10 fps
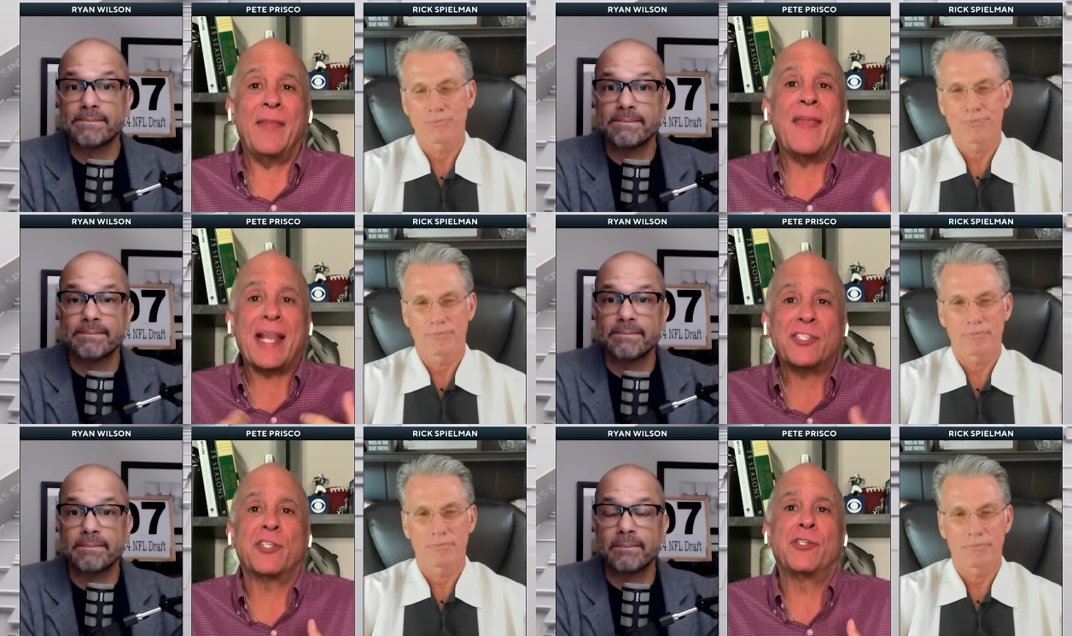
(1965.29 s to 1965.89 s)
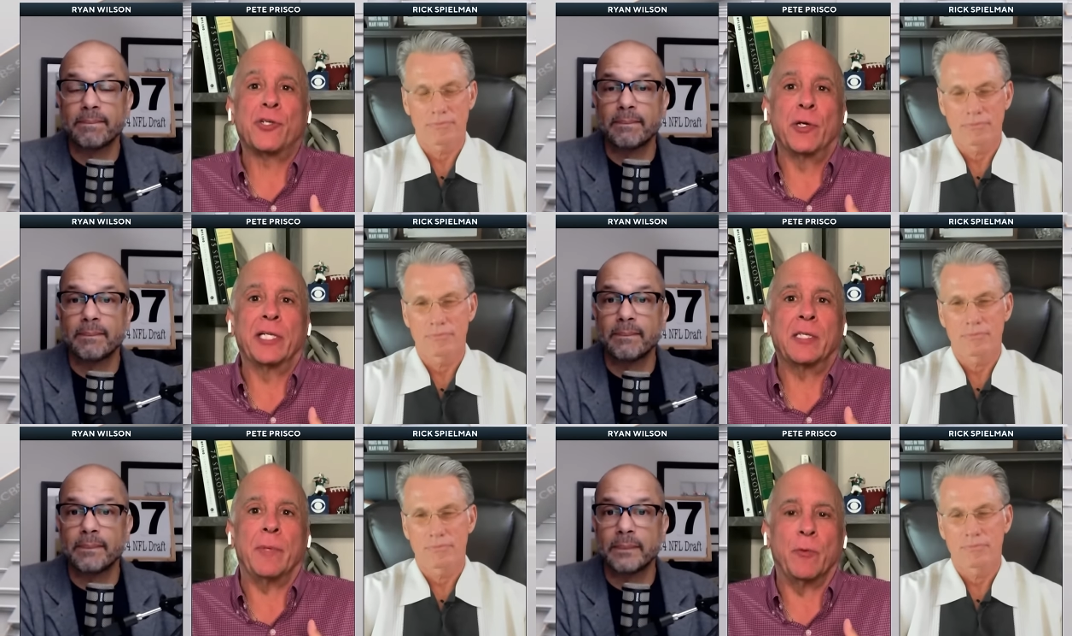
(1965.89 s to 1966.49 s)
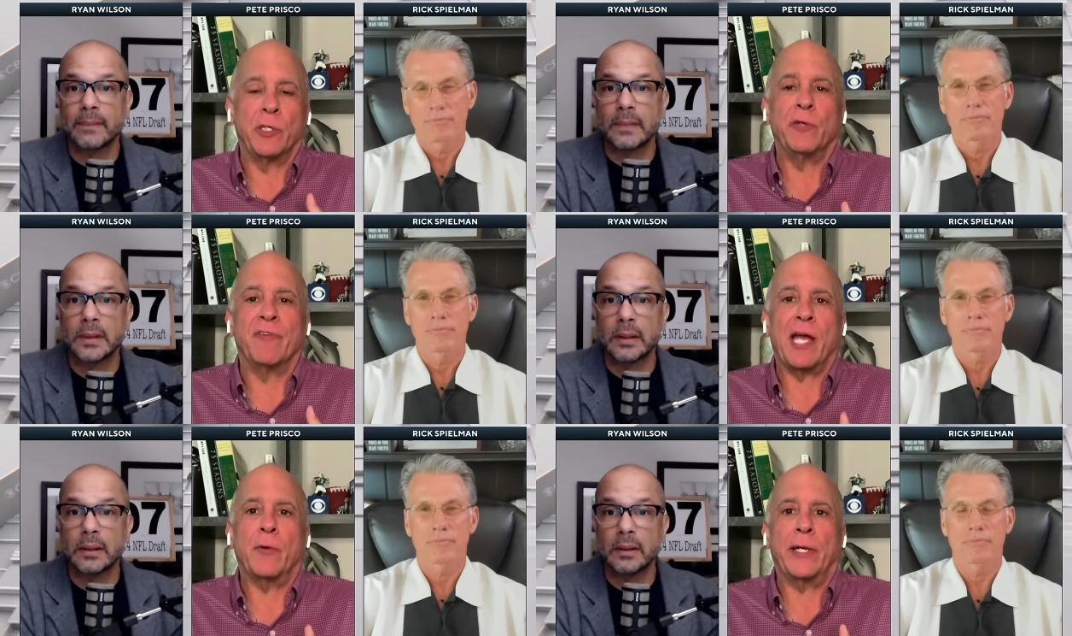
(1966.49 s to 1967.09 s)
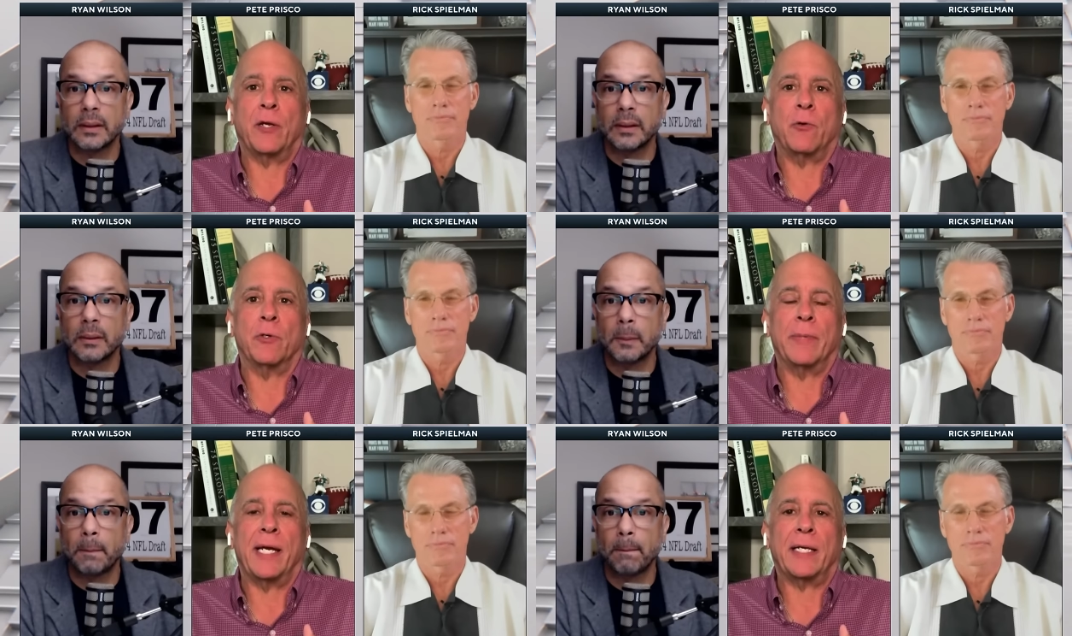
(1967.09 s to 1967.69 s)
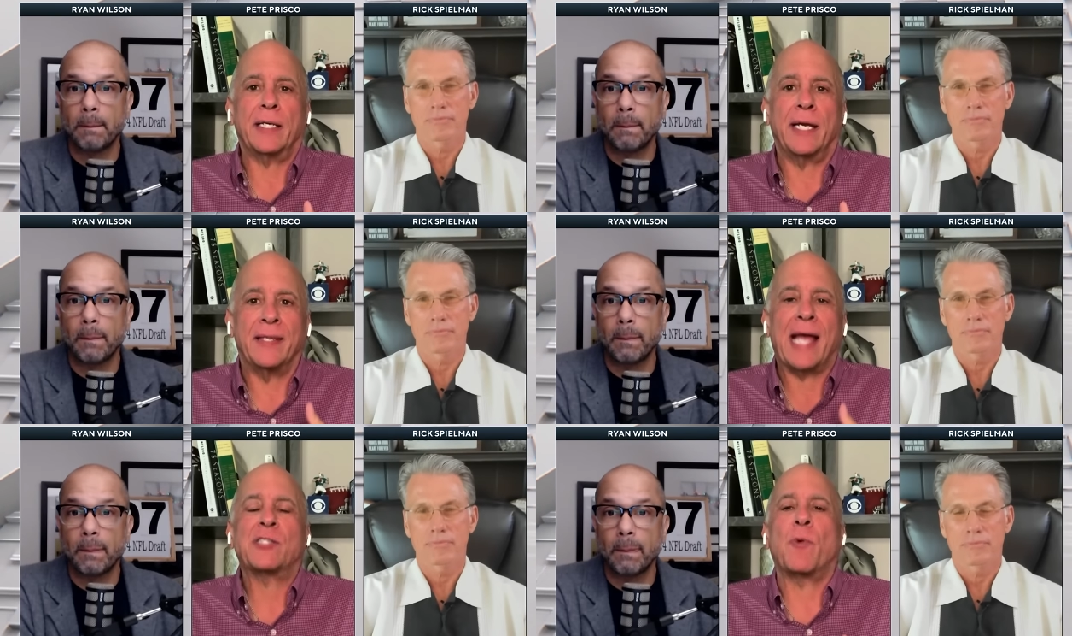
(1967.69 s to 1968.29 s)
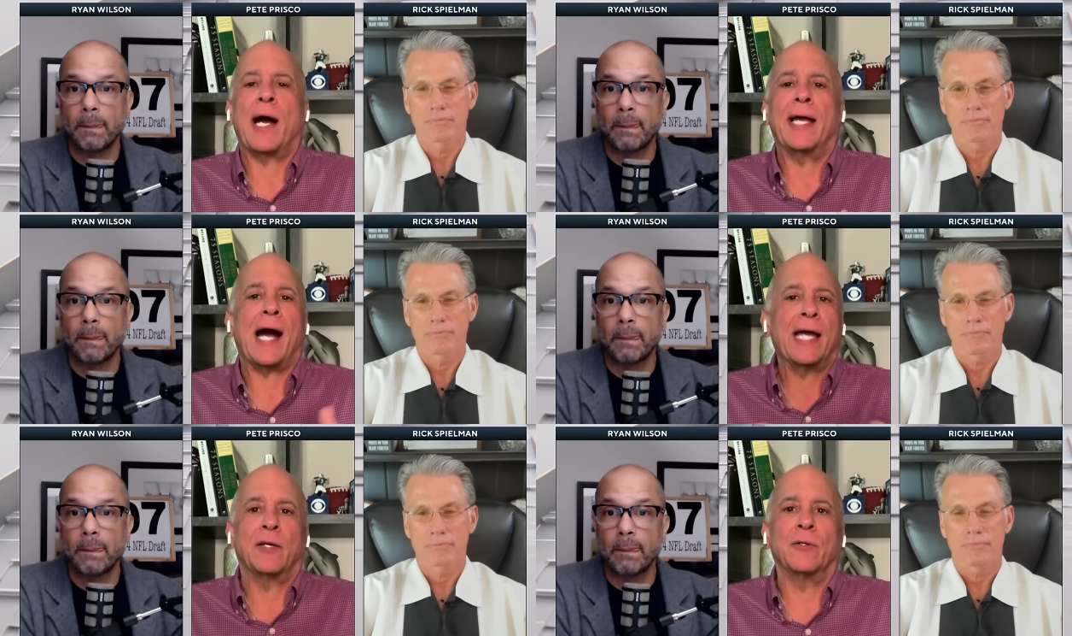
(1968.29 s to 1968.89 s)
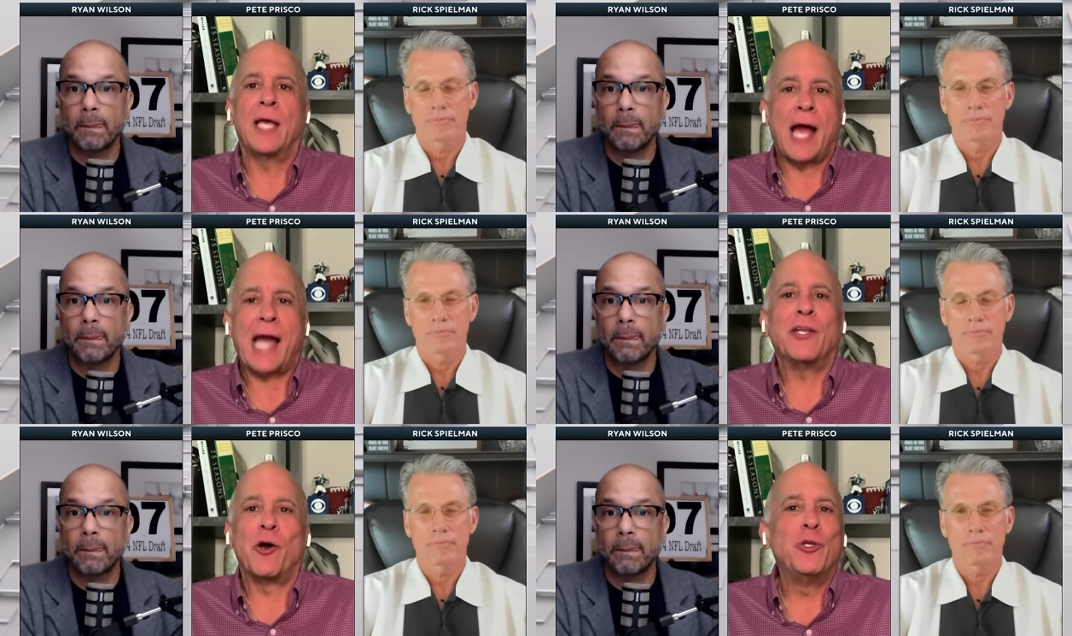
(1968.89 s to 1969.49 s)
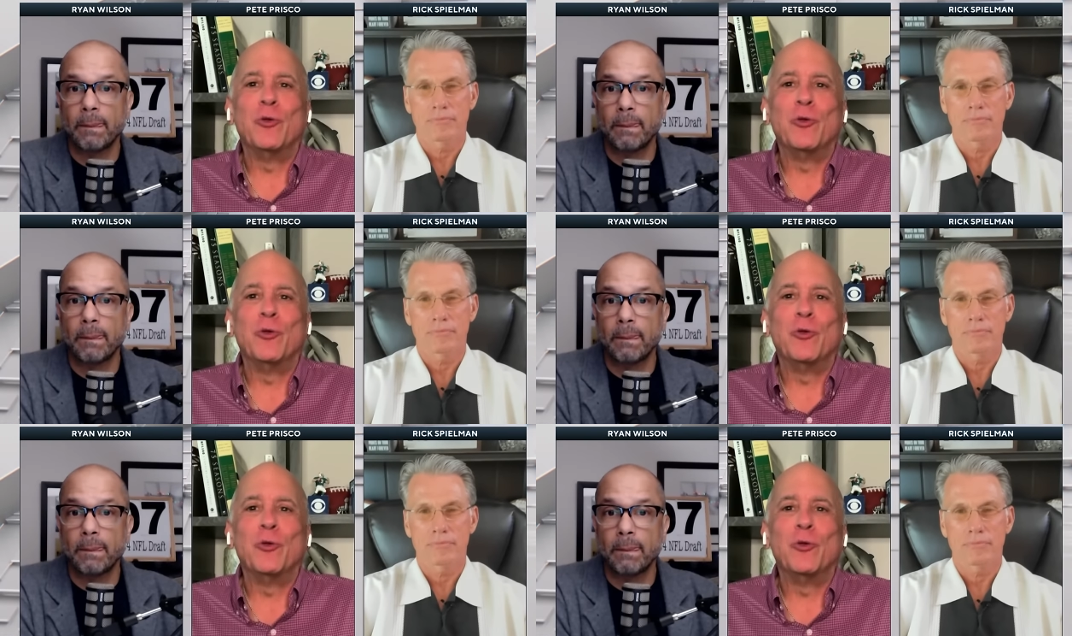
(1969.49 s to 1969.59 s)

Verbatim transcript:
Speaker 1: And that's concerning to me when you evaluate a quarterback, and that's why I don't. I